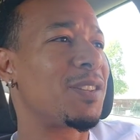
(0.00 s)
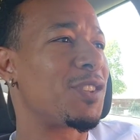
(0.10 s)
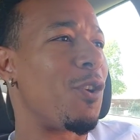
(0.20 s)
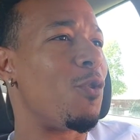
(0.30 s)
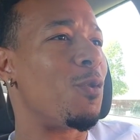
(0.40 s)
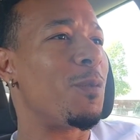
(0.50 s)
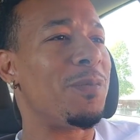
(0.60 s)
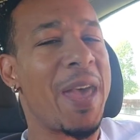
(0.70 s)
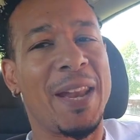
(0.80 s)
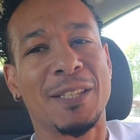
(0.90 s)
So
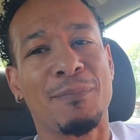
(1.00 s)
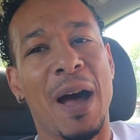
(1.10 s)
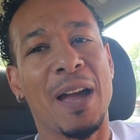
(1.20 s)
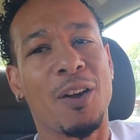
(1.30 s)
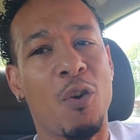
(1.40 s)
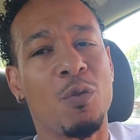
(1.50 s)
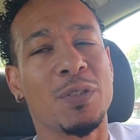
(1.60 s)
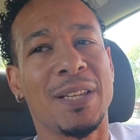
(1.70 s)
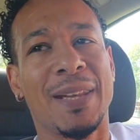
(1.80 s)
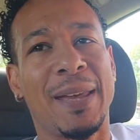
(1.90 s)
that is my goal
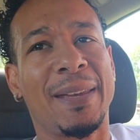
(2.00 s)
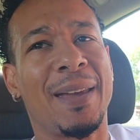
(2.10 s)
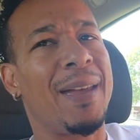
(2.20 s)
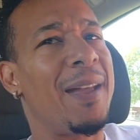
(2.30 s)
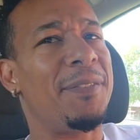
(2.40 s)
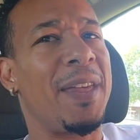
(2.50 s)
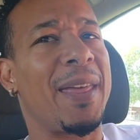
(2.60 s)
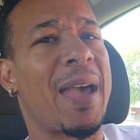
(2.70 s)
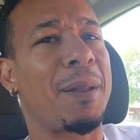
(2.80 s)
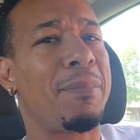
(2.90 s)
today. And then
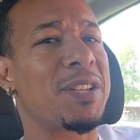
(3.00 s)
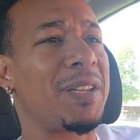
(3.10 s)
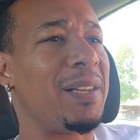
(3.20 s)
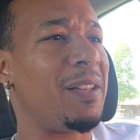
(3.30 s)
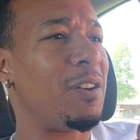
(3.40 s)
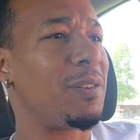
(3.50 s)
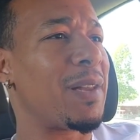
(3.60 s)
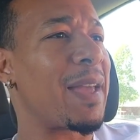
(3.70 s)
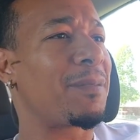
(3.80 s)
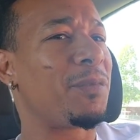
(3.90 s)
they got a bunch of little,
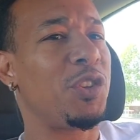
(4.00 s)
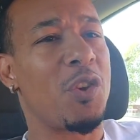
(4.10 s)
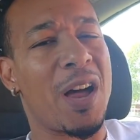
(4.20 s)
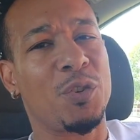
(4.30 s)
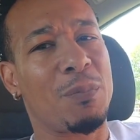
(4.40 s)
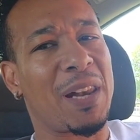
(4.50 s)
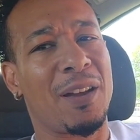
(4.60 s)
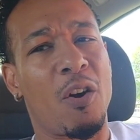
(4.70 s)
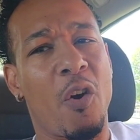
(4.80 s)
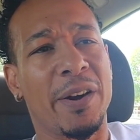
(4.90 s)
like, you know, I do my
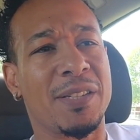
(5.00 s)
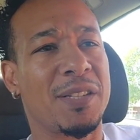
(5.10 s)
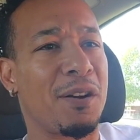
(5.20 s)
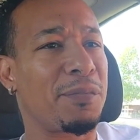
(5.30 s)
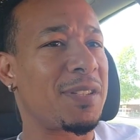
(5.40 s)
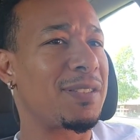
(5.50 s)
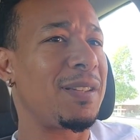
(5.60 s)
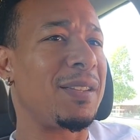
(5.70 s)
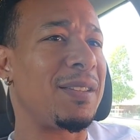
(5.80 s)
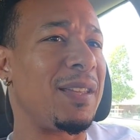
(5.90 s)
little art stuff
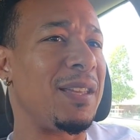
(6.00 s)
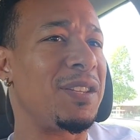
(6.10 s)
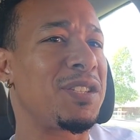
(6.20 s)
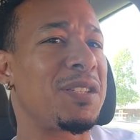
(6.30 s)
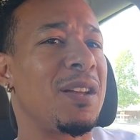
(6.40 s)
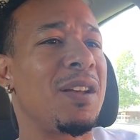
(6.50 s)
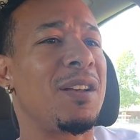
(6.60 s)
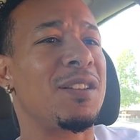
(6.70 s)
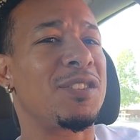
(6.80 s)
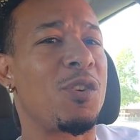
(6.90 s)
and ish.
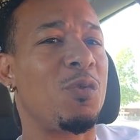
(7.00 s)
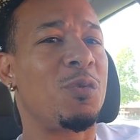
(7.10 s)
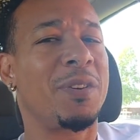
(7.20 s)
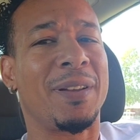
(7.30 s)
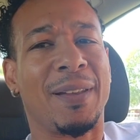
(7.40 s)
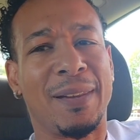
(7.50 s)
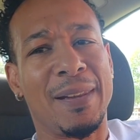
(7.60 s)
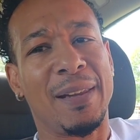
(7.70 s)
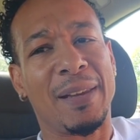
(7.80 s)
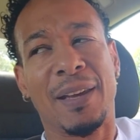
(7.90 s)
So
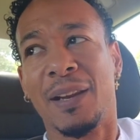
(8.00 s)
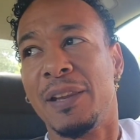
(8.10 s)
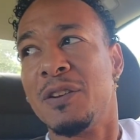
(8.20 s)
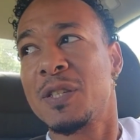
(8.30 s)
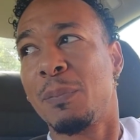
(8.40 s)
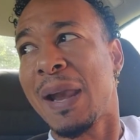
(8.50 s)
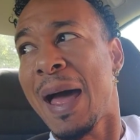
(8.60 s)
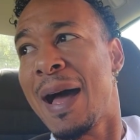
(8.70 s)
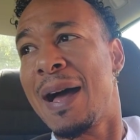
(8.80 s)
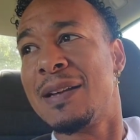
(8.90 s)
need to get a little
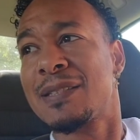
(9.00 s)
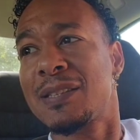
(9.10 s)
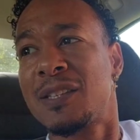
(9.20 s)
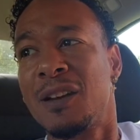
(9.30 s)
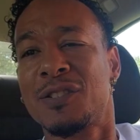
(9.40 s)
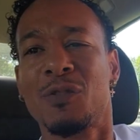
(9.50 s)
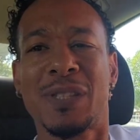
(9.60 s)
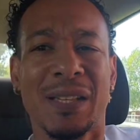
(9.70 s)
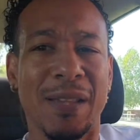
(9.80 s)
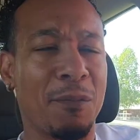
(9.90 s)
supplies and stuff. So
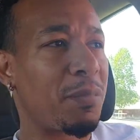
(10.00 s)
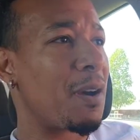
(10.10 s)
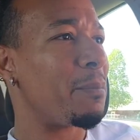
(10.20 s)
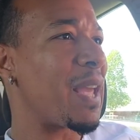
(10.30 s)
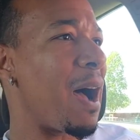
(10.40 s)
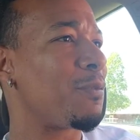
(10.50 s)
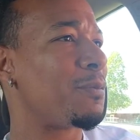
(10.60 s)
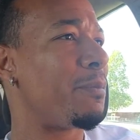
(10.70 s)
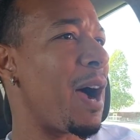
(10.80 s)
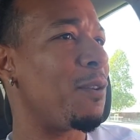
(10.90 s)
since I'm gonna be out
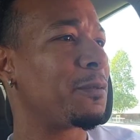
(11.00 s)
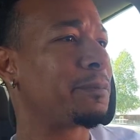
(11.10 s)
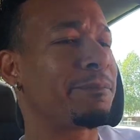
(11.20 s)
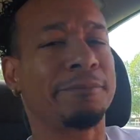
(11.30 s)
and about,